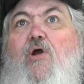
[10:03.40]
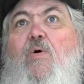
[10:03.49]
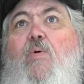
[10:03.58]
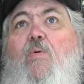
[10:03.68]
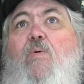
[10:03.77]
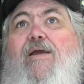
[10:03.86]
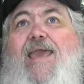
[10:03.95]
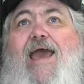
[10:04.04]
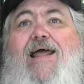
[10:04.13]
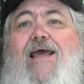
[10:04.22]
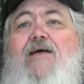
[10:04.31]
you know,
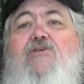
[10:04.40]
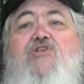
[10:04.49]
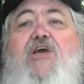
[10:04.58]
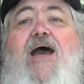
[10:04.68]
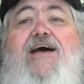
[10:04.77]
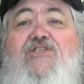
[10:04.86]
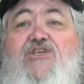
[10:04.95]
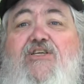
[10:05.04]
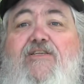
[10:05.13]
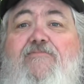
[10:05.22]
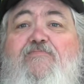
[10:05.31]
Kal-El's
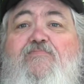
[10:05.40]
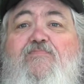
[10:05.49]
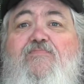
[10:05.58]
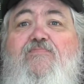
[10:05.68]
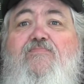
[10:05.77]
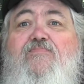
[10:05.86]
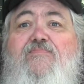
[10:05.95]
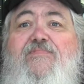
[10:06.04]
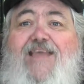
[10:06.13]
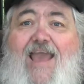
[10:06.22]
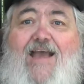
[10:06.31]
cousin.
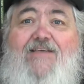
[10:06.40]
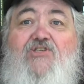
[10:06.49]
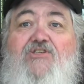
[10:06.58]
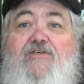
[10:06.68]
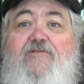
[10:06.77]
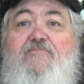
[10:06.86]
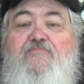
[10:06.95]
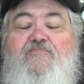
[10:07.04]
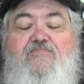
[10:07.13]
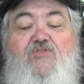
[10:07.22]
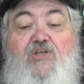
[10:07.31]
Yes.
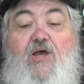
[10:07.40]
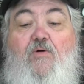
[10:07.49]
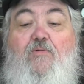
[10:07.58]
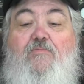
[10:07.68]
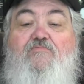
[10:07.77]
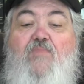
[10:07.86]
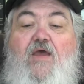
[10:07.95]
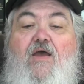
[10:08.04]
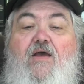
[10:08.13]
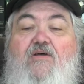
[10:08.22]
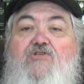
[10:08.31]
So,
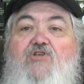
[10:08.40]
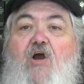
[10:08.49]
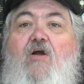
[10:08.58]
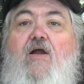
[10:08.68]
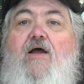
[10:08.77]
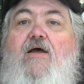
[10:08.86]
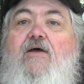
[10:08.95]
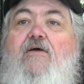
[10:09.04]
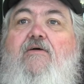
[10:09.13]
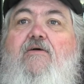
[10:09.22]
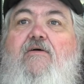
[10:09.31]
Zara,
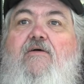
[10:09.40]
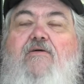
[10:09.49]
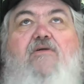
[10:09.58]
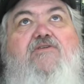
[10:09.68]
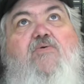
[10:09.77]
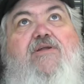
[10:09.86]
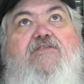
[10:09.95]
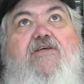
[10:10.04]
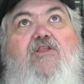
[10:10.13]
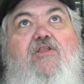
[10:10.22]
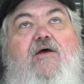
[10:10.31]
what is
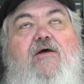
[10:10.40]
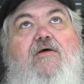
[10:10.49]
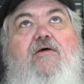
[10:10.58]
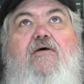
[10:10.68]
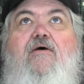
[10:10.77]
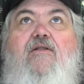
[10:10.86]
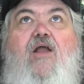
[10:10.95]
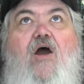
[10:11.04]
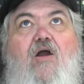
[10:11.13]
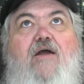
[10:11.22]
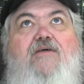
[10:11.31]
it?
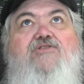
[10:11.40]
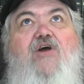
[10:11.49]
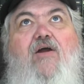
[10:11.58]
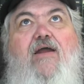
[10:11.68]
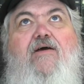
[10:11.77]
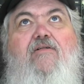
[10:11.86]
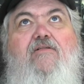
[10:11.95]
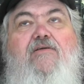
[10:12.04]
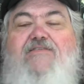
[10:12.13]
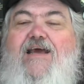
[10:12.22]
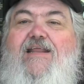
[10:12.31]
Lara Zor-El,
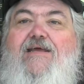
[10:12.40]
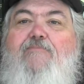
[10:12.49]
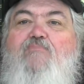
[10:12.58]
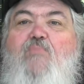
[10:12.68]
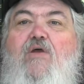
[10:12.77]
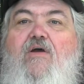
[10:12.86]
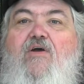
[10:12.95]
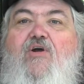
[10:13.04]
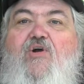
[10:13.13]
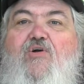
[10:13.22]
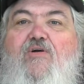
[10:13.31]
is that it?
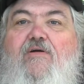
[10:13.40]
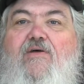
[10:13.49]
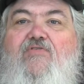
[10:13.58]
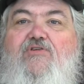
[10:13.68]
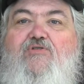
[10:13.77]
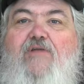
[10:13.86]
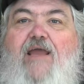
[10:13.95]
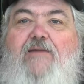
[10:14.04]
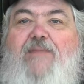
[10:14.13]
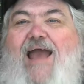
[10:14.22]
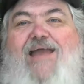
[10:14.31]
Her official
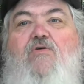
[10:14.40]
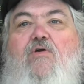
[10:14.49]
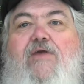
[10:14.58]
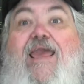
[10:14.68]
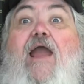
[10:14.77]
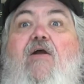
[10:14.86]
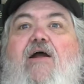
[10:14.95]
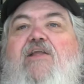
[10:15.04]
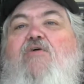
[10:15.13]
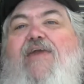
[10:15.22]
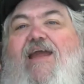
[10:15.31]
name? I don't know. Kara,
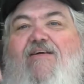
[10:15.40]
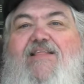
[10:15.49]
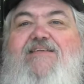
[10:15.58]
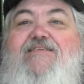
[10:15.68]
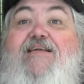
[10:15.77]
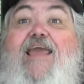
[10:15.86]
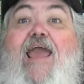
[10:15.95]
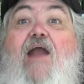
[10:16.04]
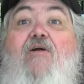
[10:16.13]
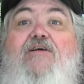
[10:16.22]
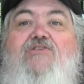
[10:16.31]
no, Kara, that's it.
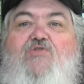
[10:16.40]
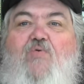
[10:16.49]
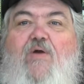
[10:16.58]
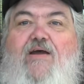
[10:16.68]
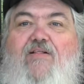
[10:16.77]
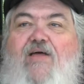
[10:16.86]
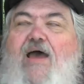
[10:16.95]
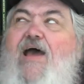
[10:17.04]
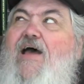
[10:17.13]
Kara Zor-El.